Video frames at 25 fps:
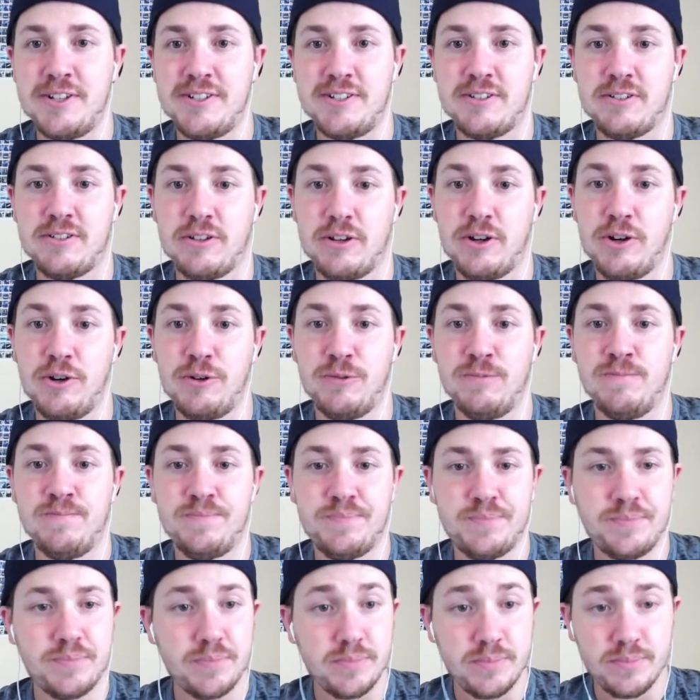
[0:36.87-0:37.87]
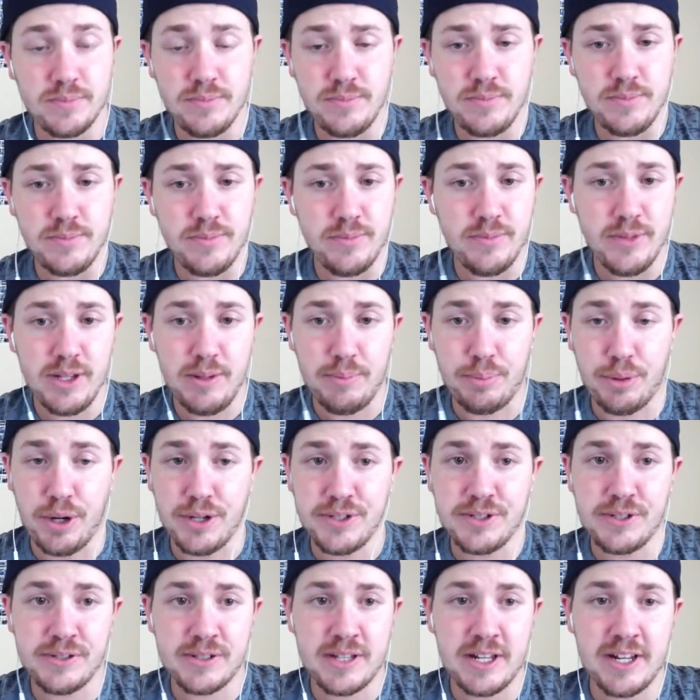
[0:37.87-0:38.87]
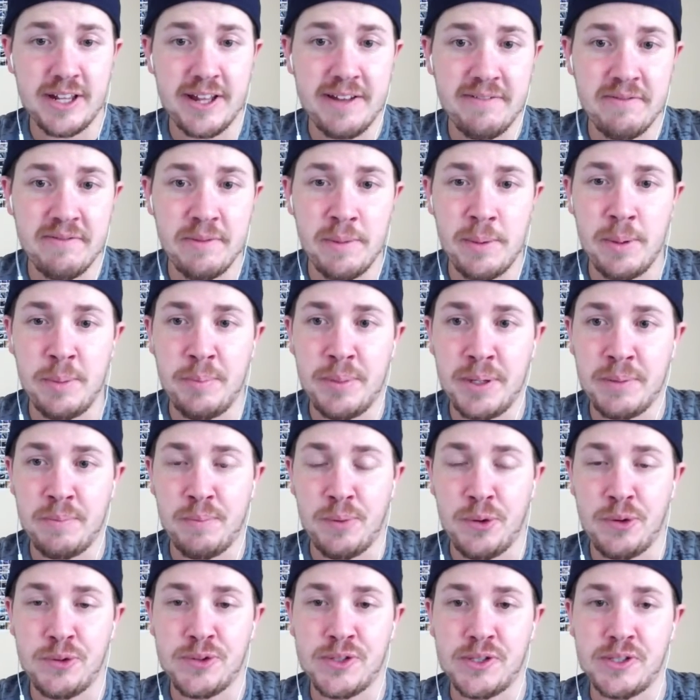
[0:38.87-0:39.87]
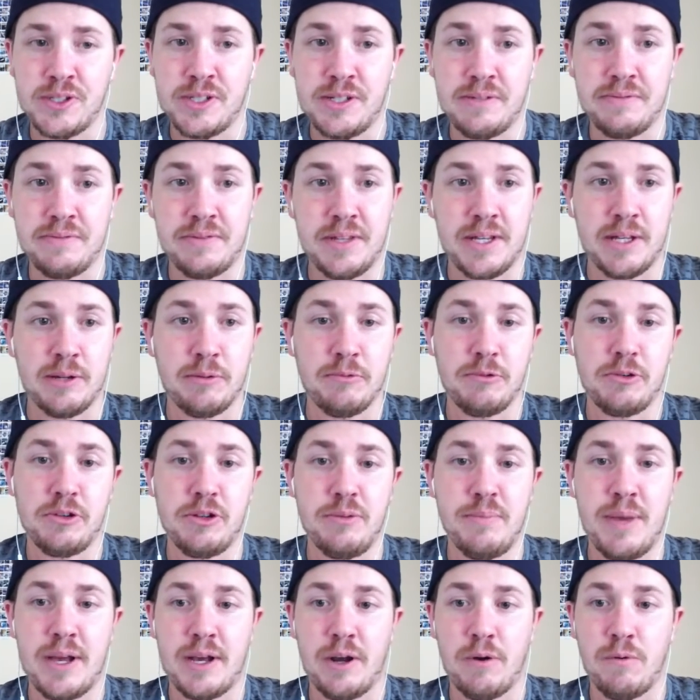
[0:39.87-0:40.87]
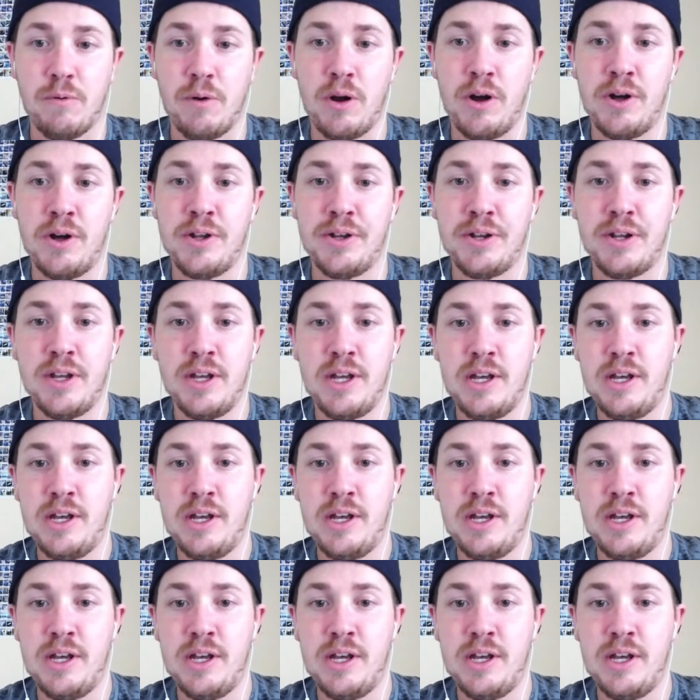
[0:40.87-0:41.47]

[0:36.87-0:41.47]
So Price is going to give them a big boost and see if they can really make a run.